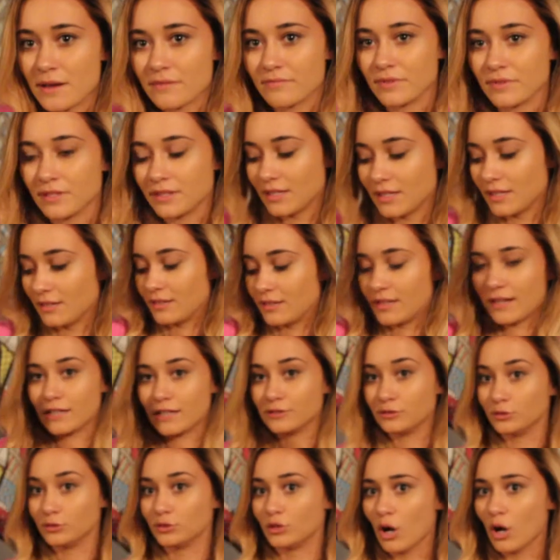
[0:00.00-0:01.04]
everything? Like,
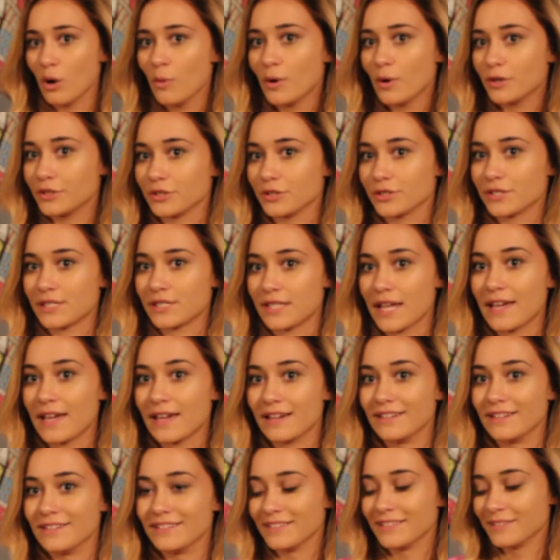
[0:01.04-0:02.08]
I don't
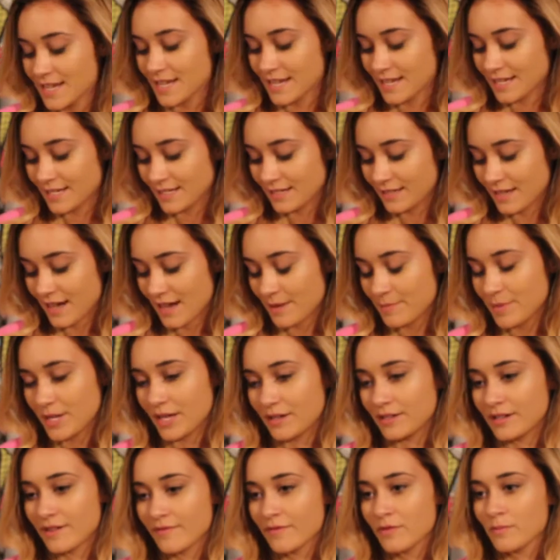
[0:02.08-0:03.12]
understand. And I mean,
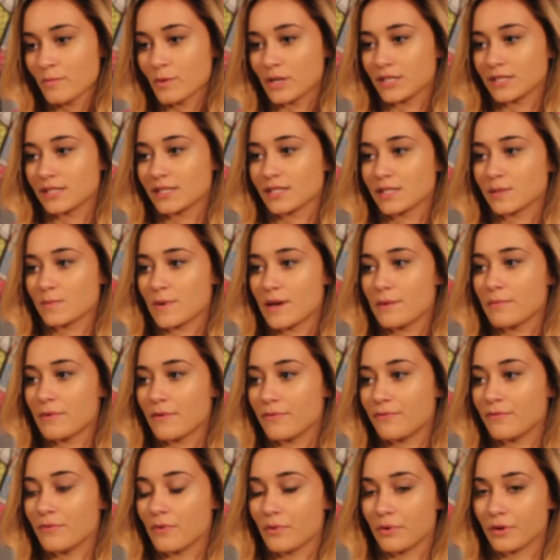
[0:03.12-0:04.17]
I never was this way
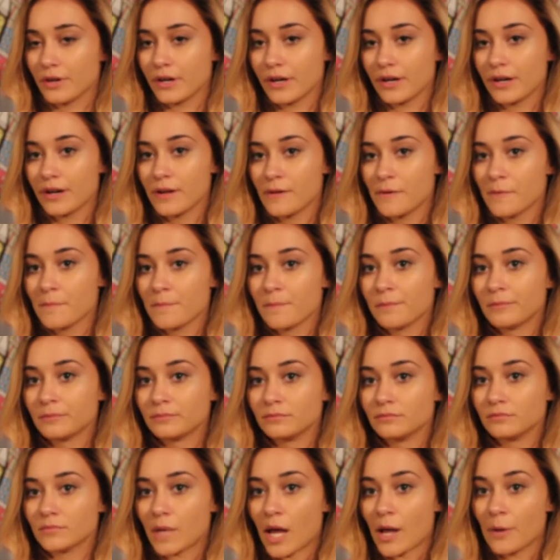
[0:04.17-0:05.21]
before,
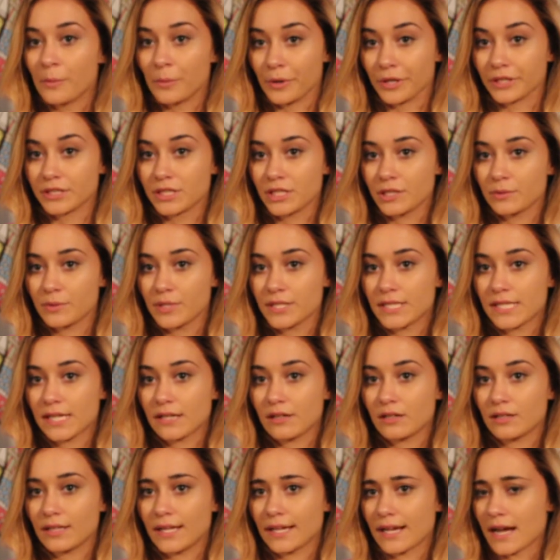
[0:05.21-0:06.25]
I worked in
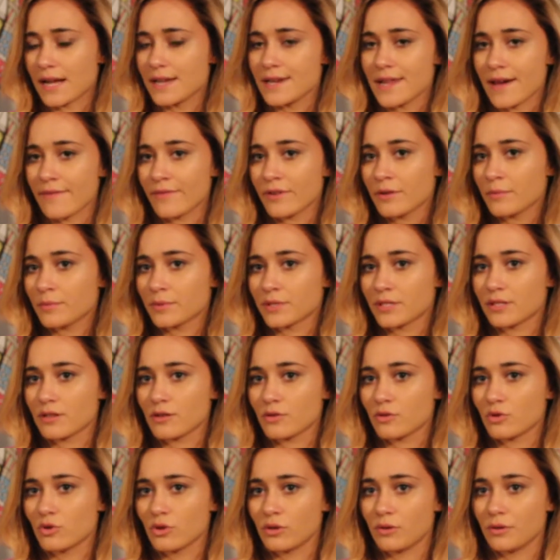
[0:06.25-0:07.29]
retail, like I never was
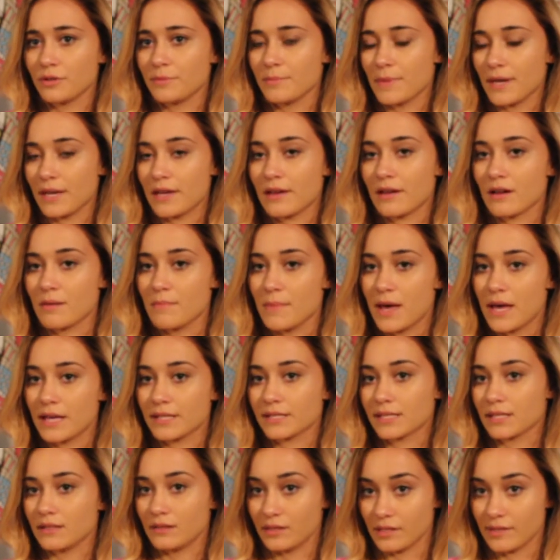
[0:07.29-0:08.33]
cool with making a
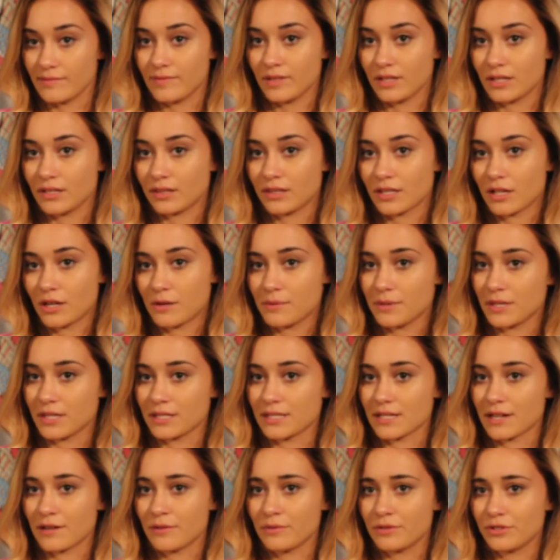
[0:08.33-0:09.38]
mess and leaving it there
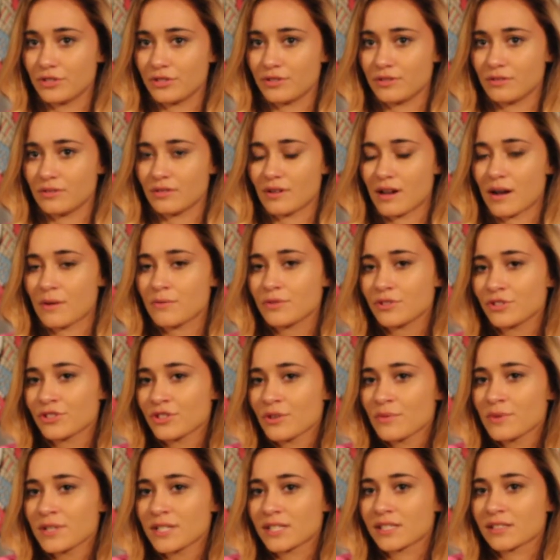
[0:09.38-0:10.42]
because I was just
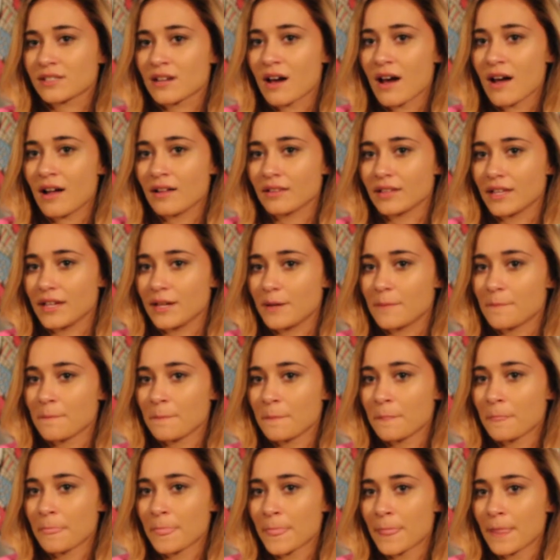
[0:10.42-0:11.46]
always taught like
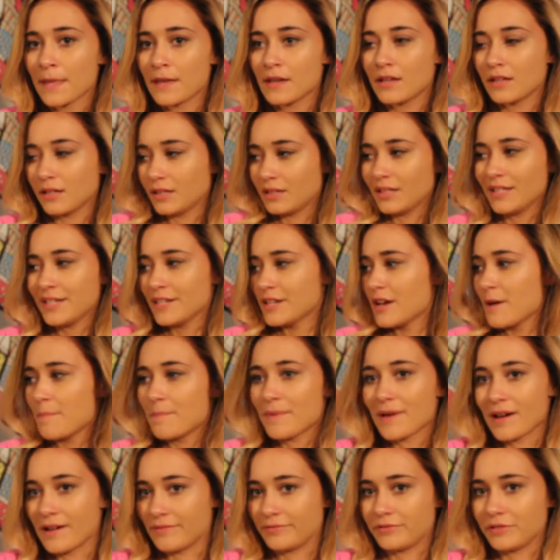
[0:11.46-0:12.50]
clean up
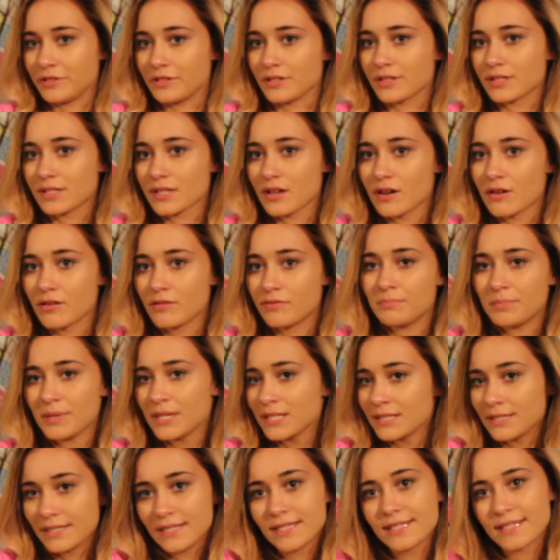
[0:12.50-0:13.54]
after yourself.
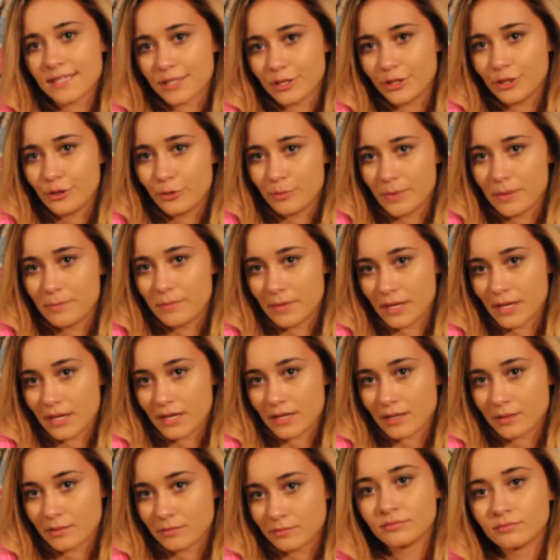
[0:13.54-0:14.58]
Be a decent human
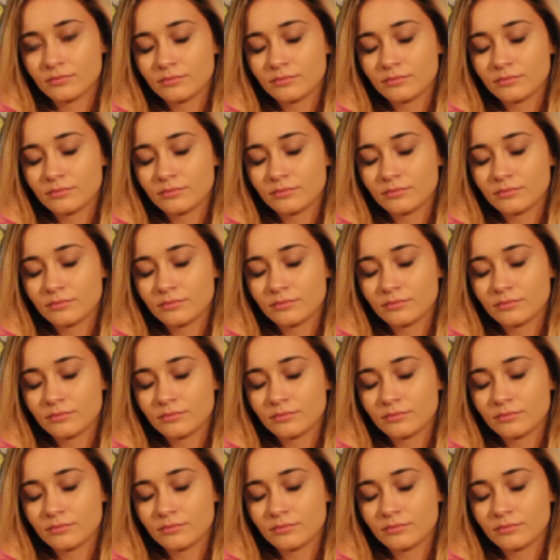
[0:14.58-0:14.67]
being.